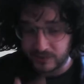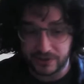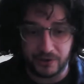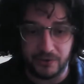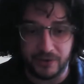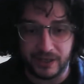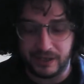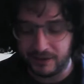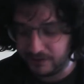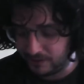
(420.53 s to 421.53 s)
so
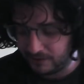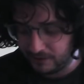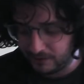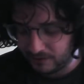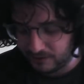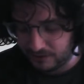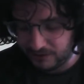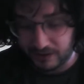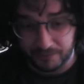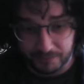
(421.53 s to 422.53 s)
they
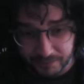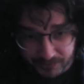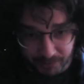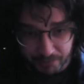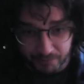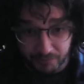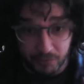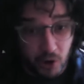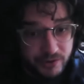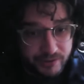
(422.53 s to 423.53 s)
the
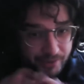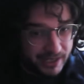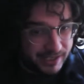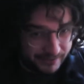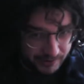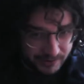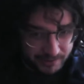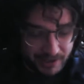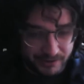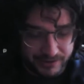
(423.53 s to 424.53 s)
most basic
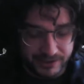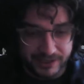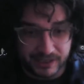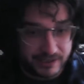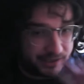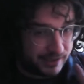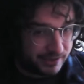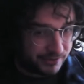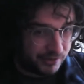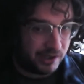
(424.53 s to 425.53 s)
fundamental syntax because
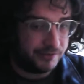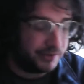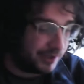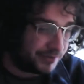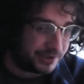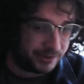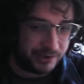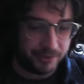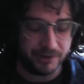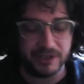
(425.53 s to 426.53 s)
there are other levels to
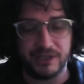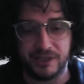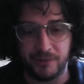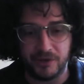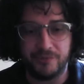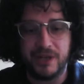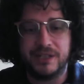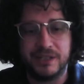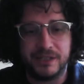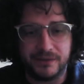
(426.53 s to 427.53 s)
it but this is the most
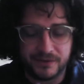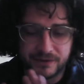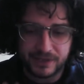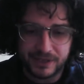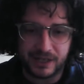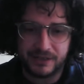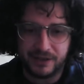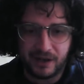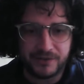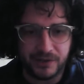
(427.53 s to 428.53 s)
basic syn syntax
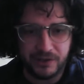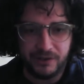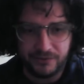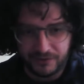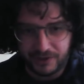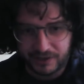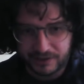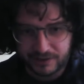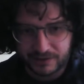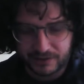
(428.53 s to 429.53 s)
you have to learn at
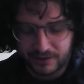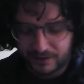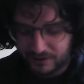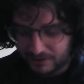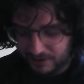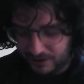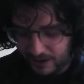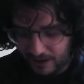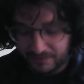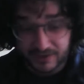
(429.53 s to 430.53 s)
first
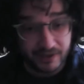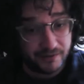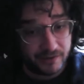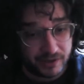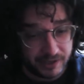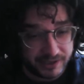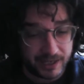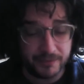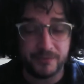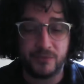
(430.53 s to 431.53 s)
um, so and
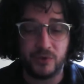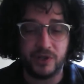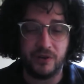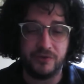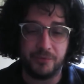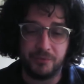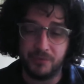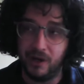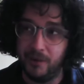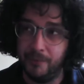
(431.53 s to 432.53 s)
same would go for
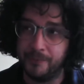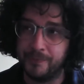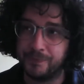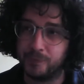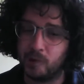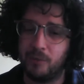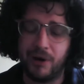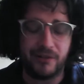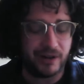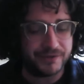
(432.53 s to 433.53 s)
um,
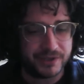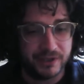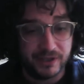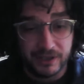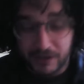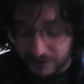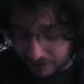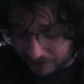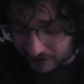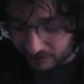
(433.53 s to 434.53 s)
paragraphs. So
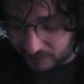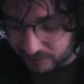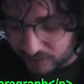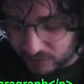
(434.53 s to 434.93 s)
you'd have